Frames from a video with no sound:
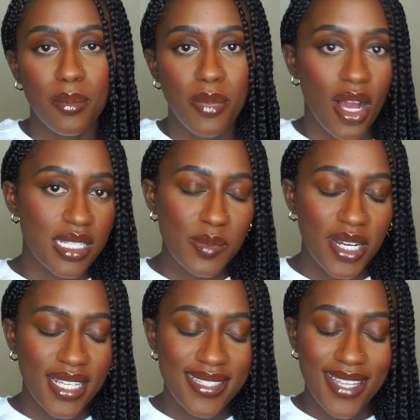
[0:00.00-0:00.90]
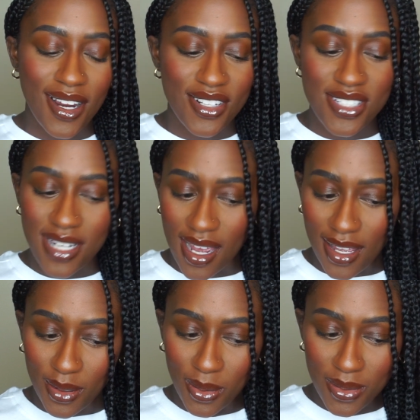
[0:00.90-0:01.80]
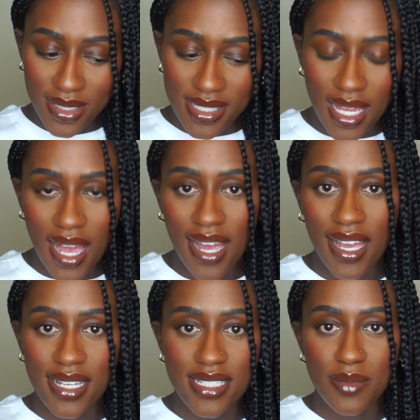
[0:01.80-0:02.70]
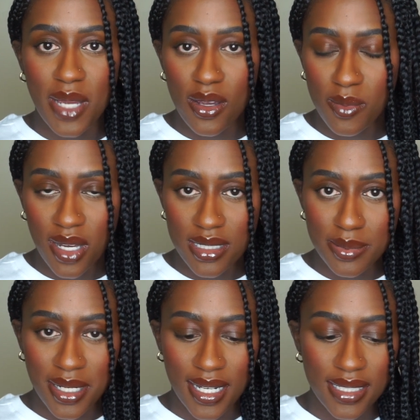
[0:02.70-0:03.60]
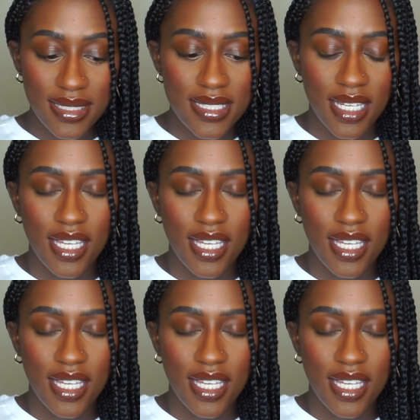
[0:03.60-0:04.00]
box braids hairstyles. I did my own box braids.